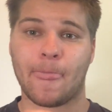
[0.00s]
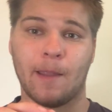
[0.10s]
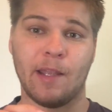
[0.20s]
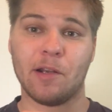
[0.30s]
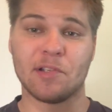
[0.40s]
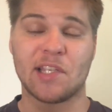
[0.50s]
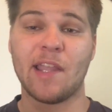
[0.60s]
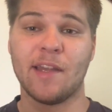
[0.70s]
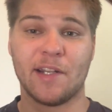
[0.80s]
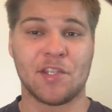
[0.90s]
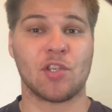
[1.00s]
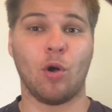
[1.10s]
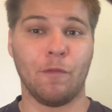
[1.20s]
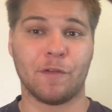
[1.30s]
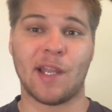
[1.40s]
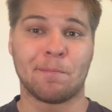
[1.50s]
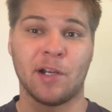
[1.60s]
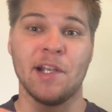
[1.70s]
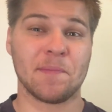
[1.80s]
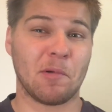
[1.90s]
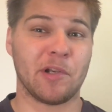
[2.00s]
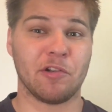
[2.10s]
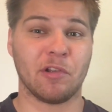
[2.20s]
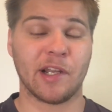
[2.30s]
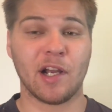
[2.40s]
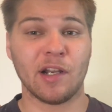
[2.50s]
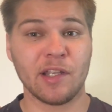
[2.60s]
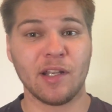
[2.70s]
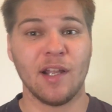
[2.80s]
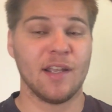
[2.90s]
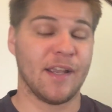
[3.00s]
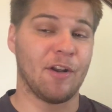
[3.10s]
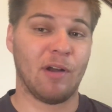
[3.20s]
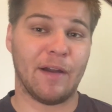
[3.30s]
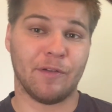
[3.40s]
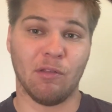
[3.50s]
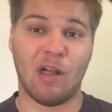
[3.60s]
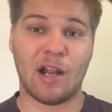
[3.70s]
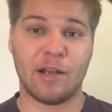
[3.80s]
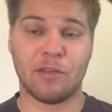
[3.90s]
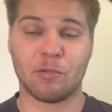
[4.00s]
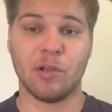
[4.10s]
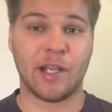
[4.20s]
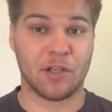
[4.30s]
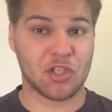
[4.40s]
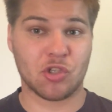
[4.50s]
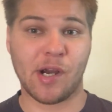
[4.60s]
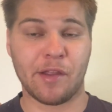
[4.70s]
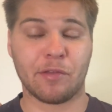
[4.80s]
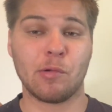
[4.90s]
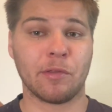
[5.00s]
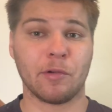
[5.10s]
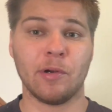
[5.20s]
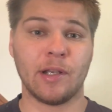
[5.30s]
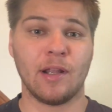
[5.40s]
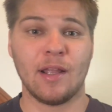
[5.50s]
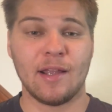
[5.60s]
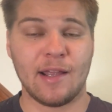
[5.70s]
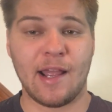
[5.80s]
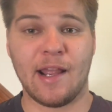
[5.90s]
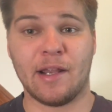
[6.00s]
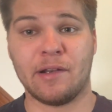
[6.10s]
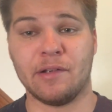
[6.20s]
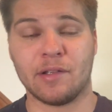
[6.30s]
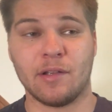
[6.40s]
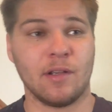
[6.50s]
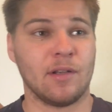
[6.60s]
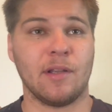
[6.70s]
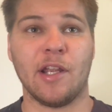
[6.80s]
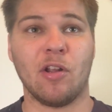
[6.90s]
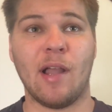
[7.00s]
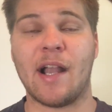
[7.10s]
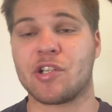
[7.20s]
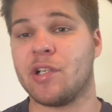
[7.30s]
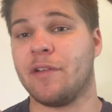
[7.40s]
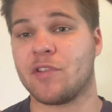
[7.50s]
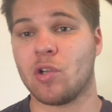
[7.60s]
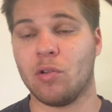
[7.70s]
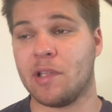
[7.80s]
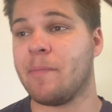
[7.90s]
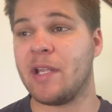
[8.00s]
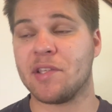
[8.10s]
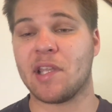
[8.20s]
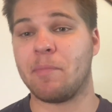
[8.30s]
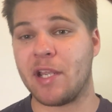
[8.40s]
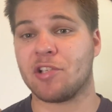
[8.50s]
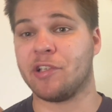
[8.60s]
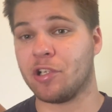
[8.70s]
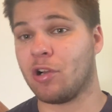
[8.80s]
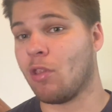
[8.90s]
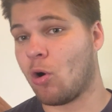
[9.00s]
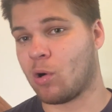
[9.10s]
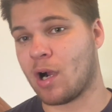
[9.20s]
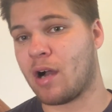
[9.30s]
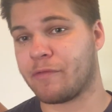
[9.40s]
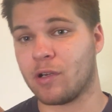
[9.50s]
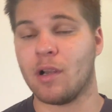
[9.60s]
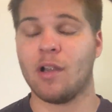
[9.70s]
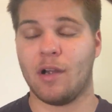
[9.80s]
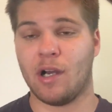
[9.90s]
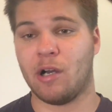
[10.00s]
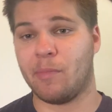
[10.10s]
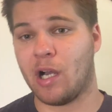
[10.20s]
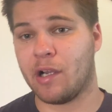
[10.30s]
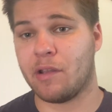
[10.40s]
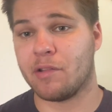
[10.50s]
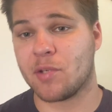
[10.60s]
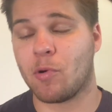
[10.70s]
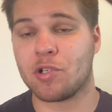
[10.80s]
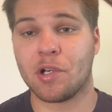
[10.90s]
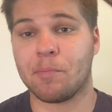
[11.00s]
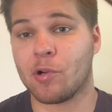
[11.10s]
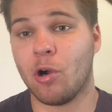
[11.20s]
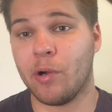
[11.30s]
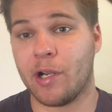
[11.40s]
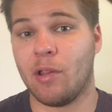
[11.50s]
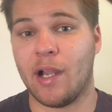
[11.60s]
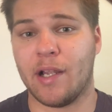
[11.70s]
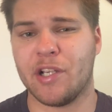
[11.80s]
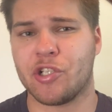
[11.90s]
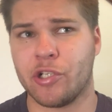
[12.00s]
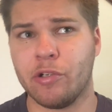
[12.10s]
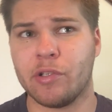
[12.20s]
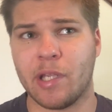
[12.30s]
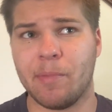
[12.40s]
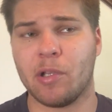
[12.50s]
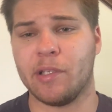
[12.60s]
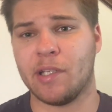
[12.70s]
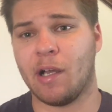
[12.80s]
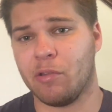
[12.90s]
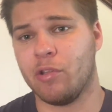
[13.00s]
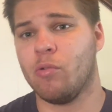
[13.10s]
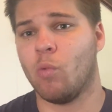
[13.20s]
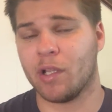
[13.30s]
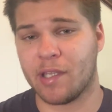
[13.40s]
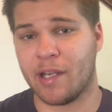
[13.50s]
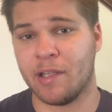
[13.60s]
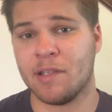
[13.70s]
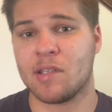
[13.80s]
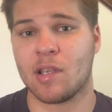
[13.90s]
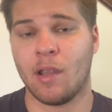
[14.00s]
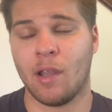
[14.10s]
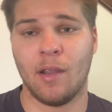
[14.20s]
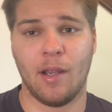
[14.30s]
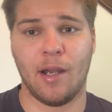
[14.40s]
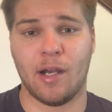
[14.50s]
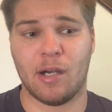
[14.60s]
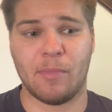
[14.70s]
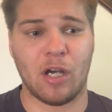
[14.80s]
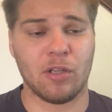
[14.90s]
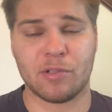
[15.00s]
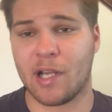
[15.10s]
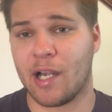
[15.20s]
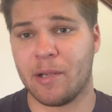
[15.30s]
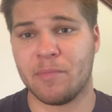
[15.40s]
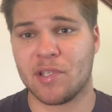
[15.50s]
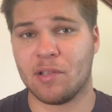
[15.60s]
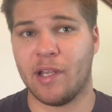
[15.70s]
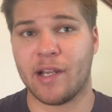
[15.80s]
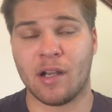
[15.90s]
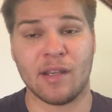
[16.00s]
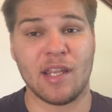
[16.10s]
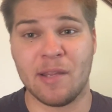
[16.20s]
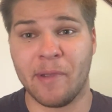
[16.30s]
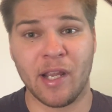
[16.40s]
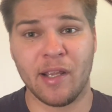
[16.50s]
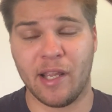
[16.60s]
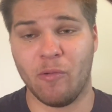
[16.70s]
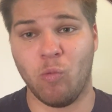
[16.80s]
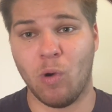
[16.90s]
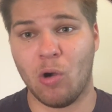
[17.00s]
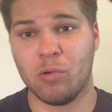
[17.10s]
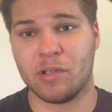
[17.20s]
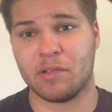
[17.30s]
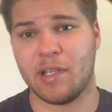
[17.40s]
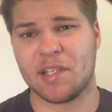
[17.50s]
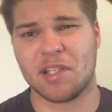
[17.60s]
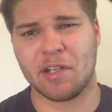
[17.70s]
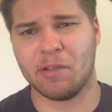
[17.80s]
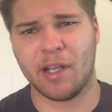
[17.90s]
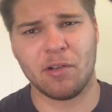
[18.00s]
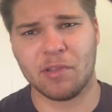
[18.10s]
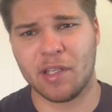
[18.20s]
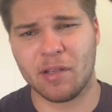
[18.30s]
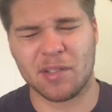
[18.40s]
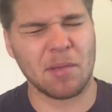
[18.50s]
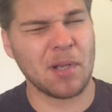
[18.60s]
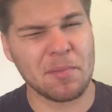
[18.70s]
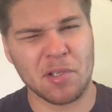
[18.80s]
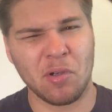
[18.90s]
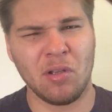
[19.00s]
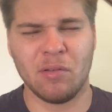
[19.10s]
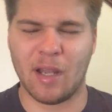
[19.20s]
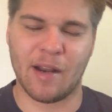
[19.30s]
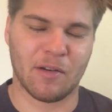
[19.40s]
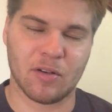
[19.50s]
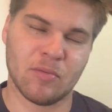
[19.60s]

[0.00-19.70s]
it'll say that it's sold for that price, but when you click on it, it'll have a line through it, a strike through it, and it'll actually have sold. It means they basically took a lower offer. On Sports Card Pro, it should typically tell you what that is. Other times, on eBay, it won't necessarily, I don't think. Sometimes it will, I don't know.